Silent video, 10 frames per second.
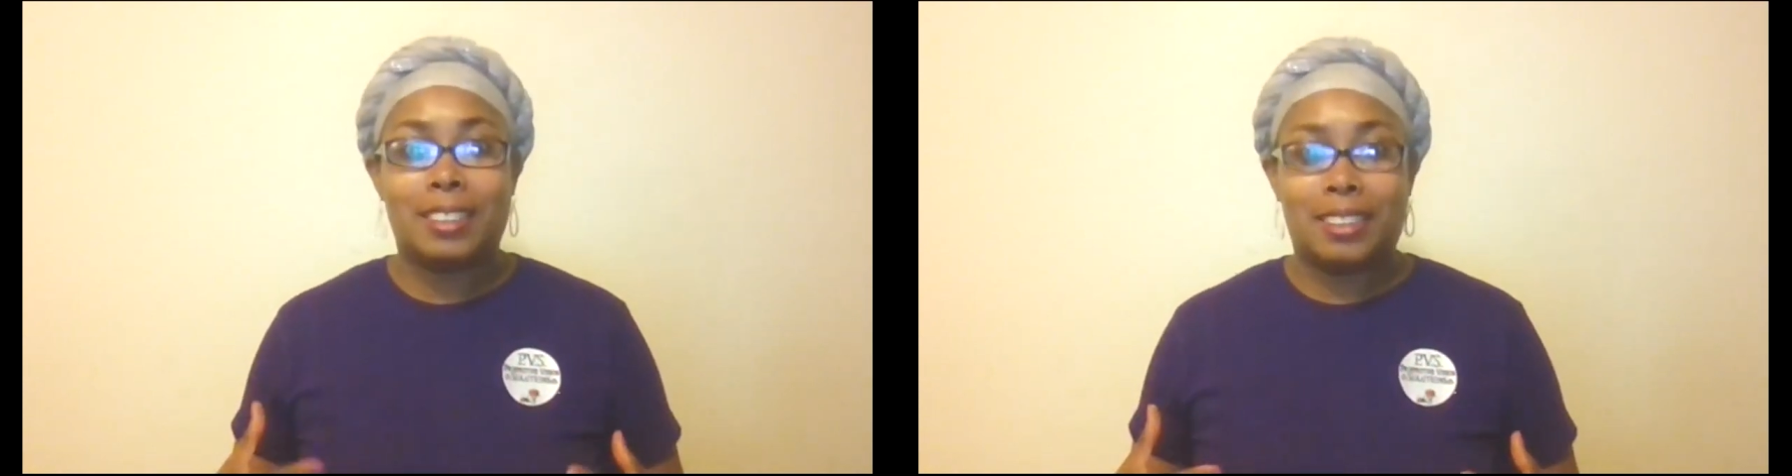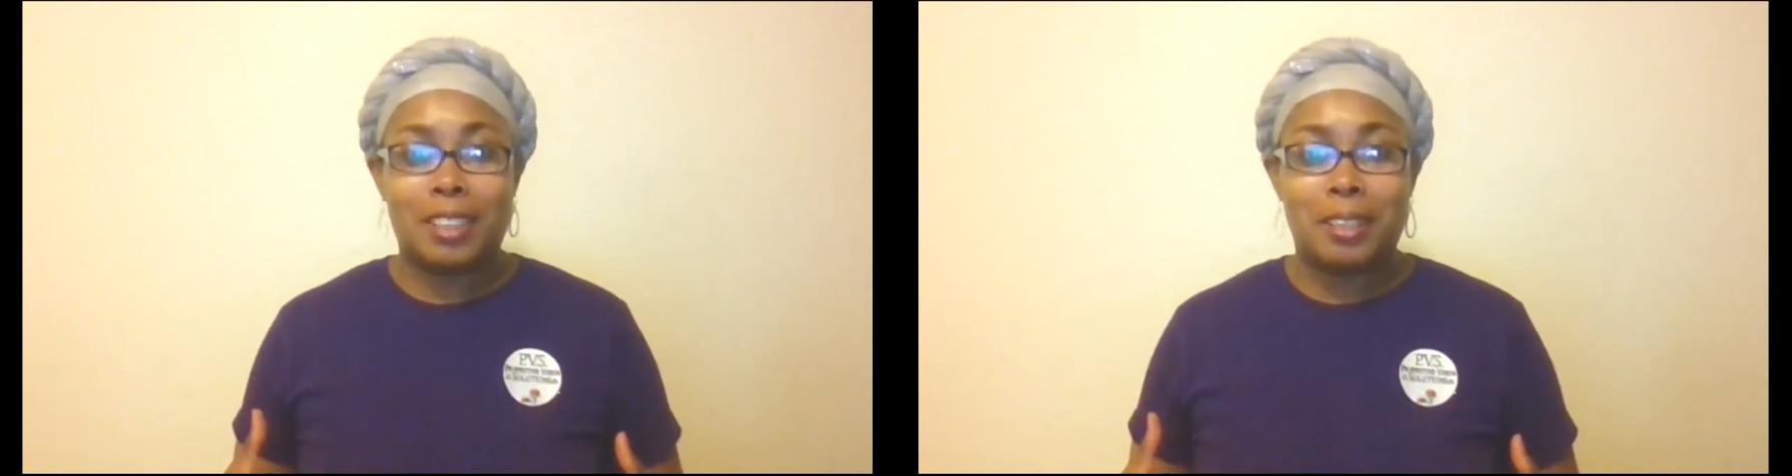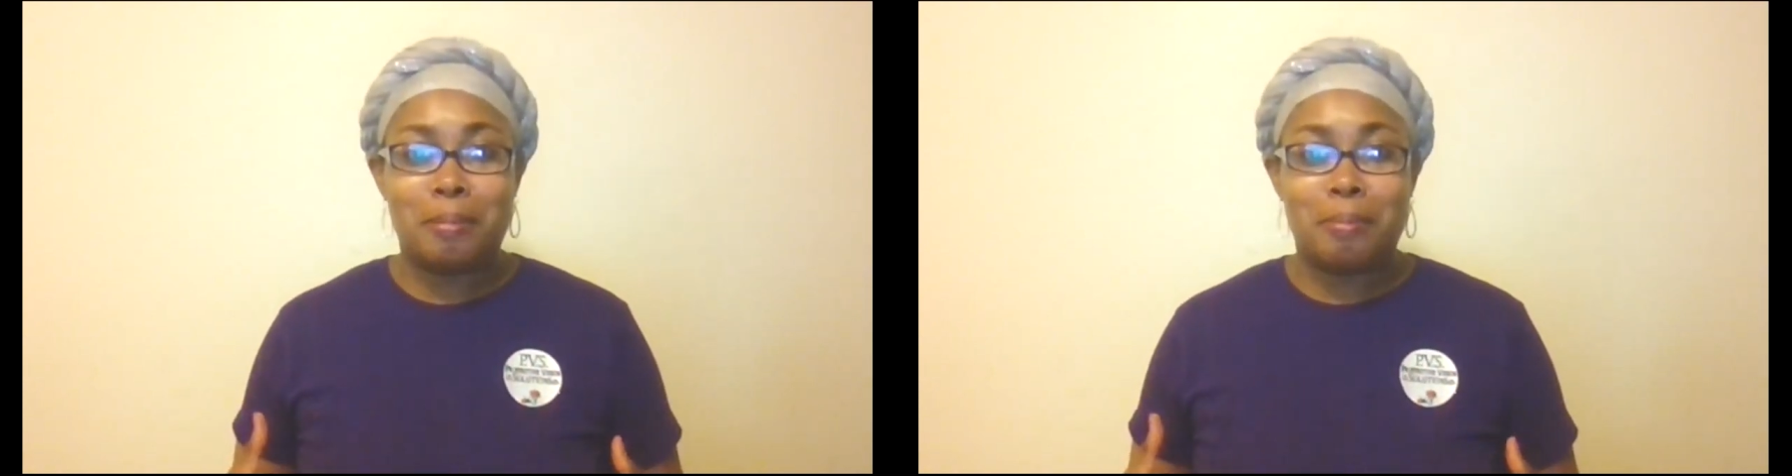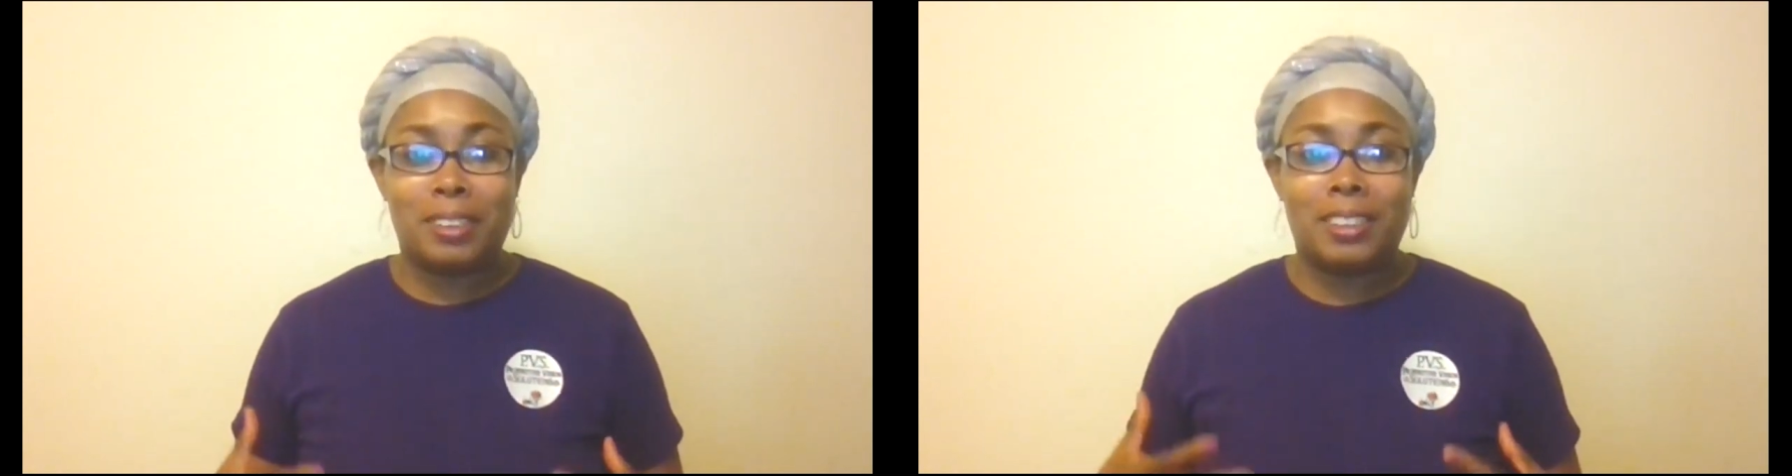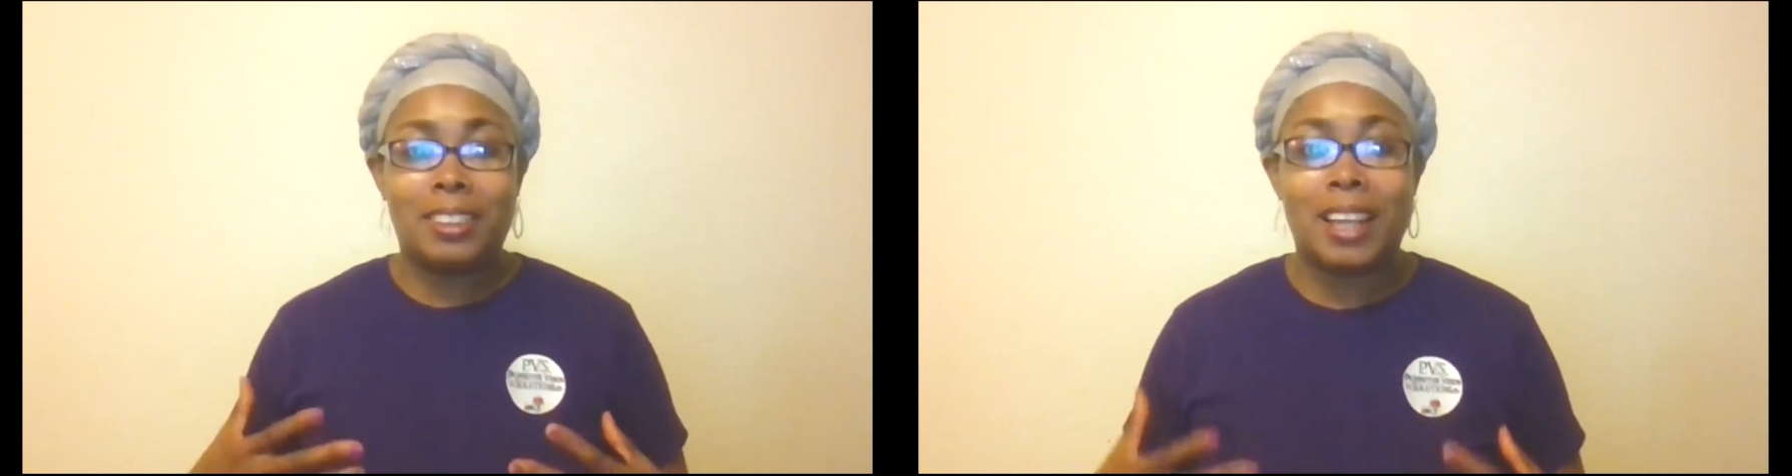
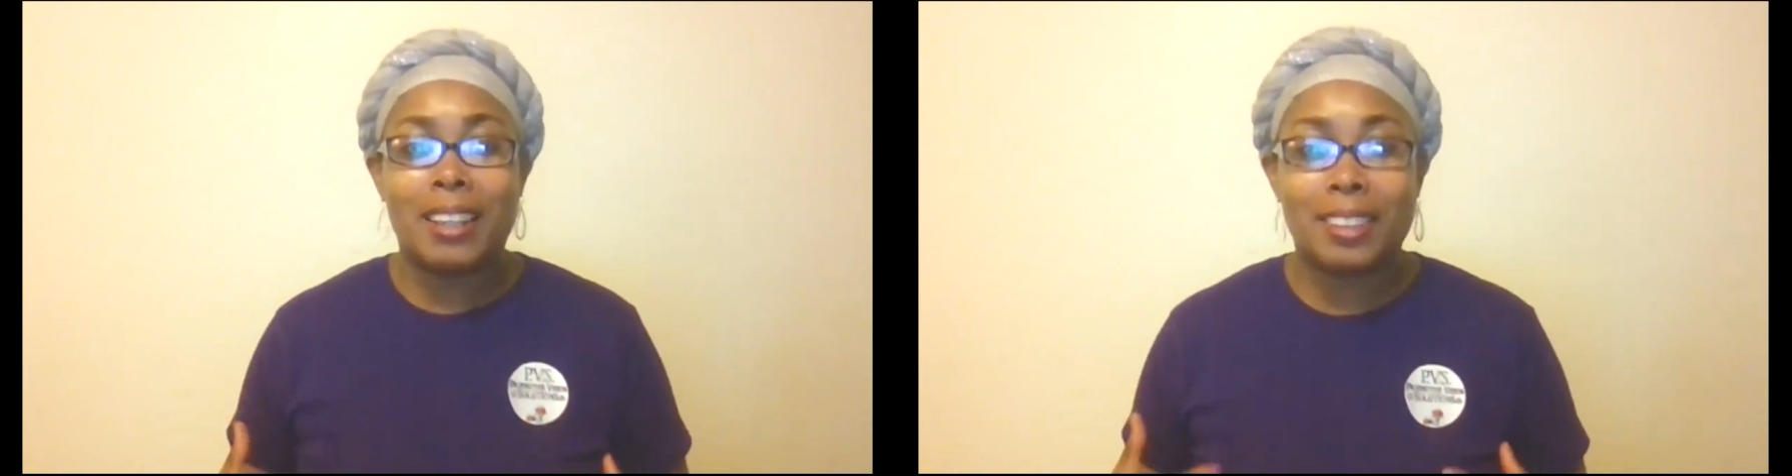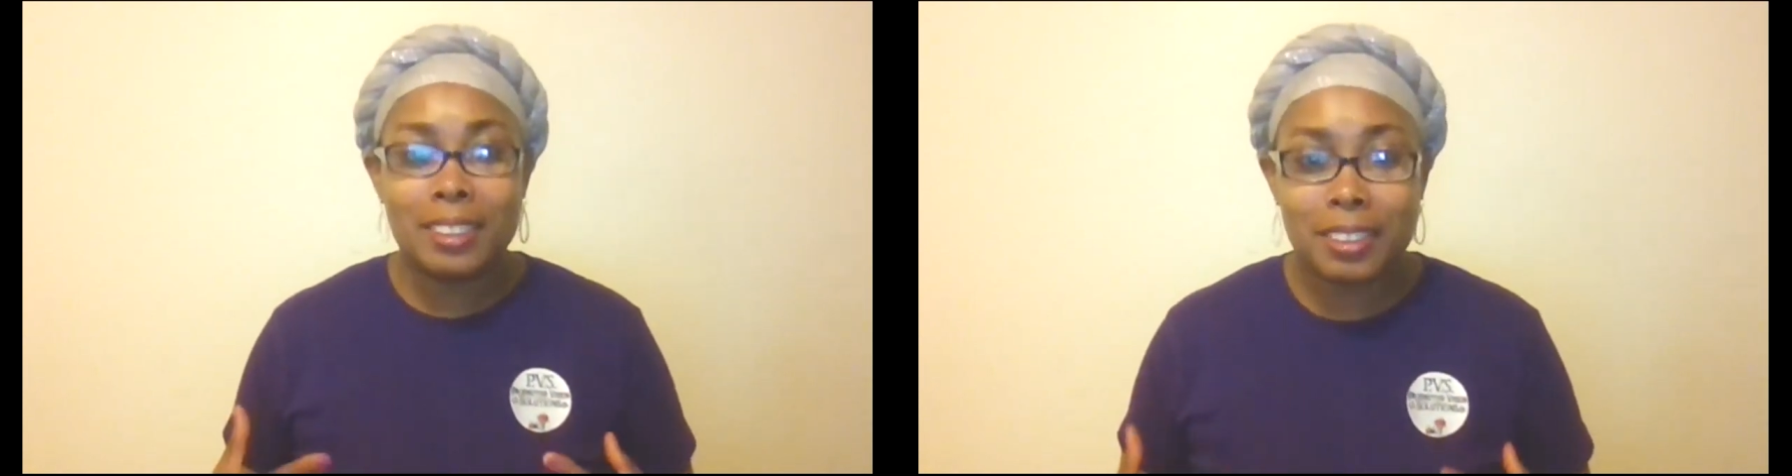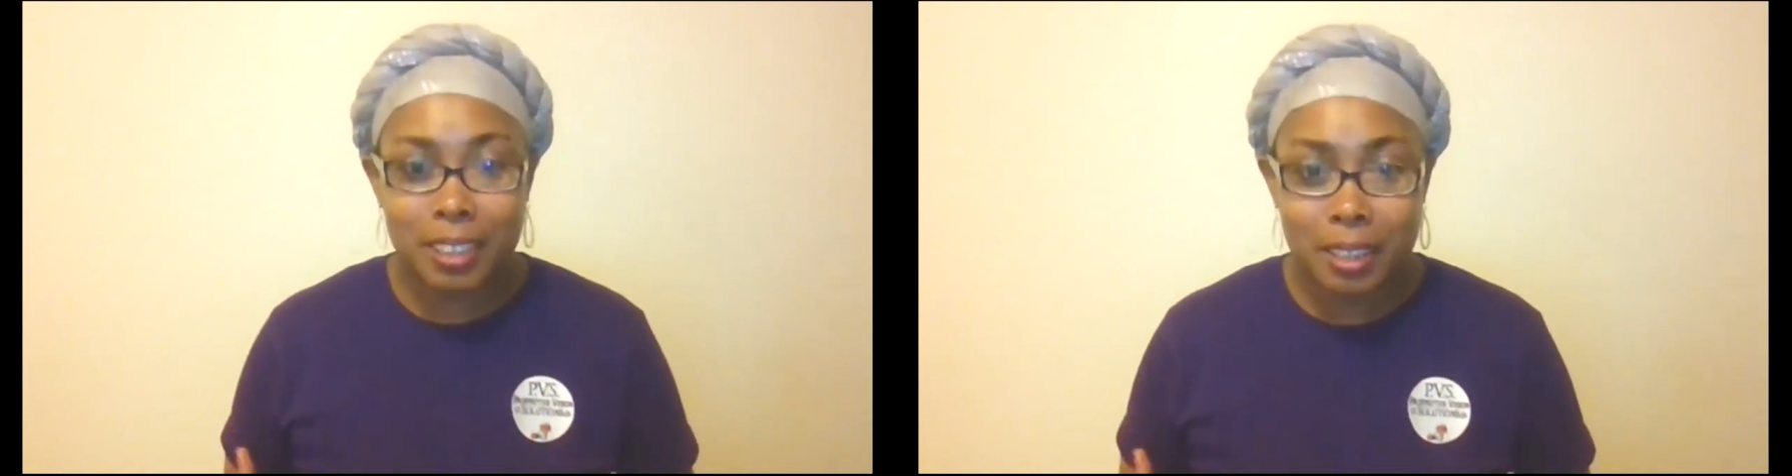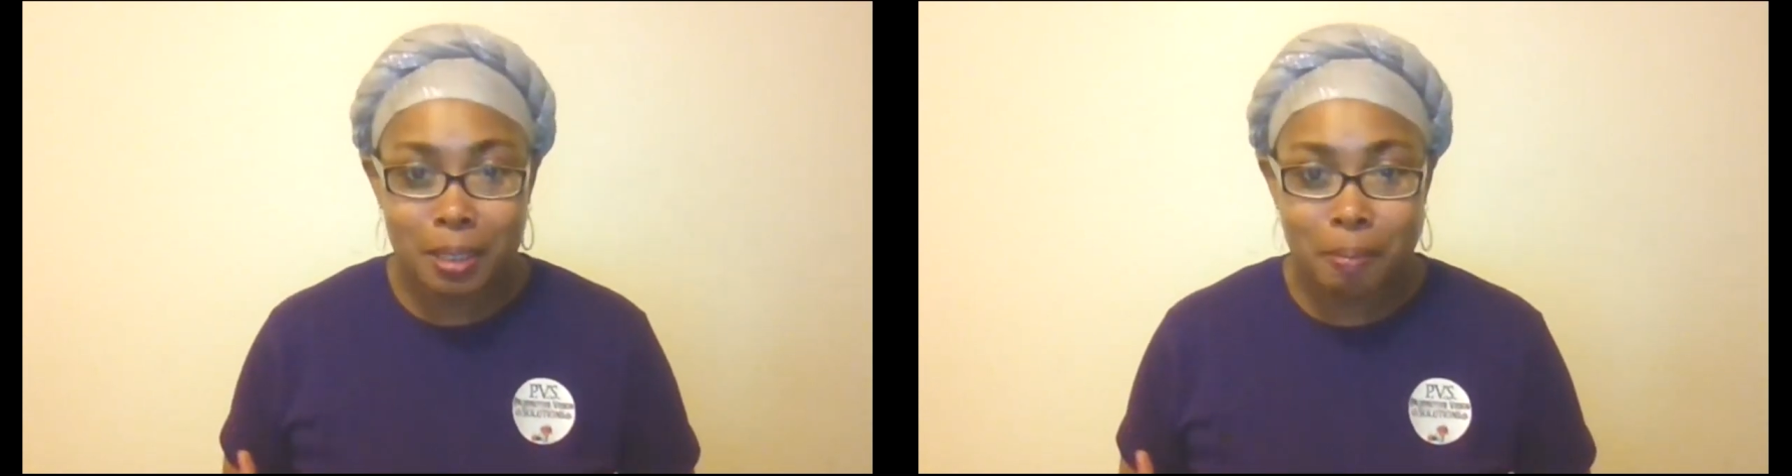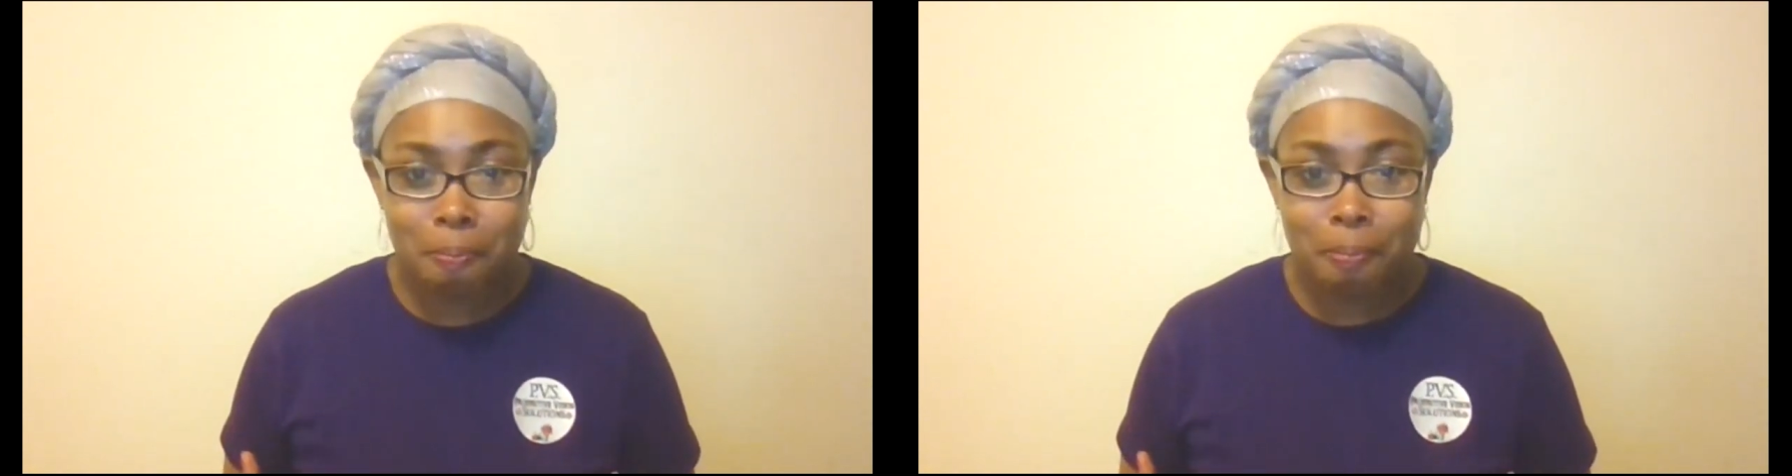
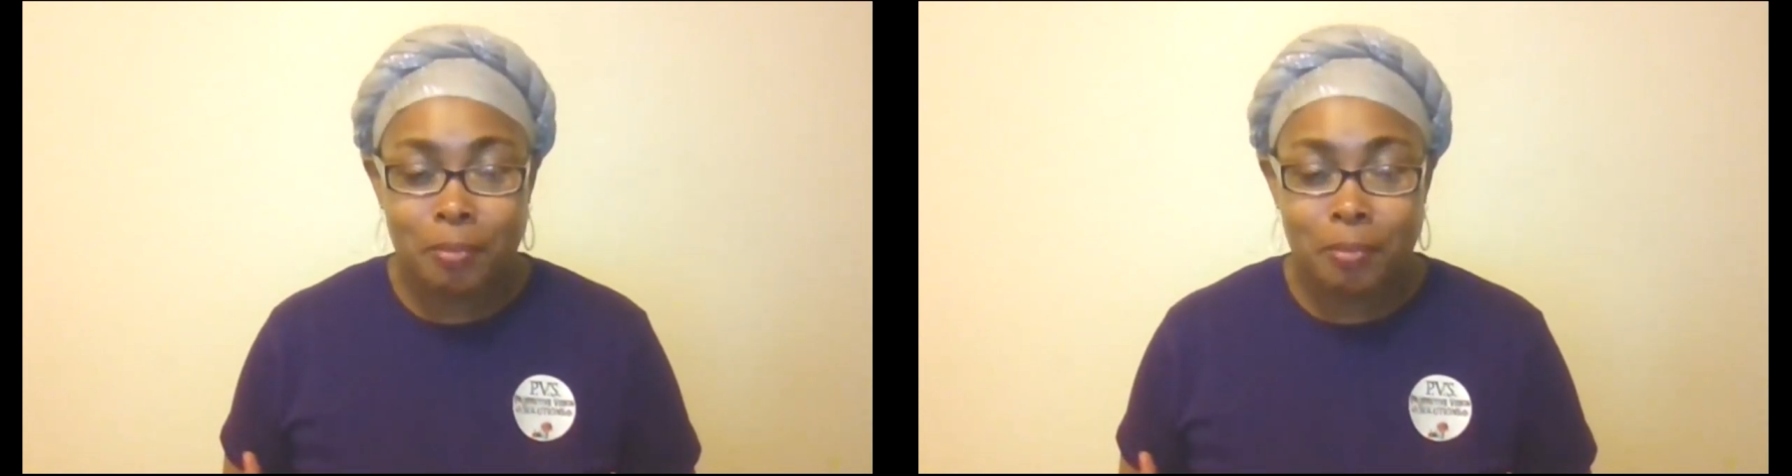step,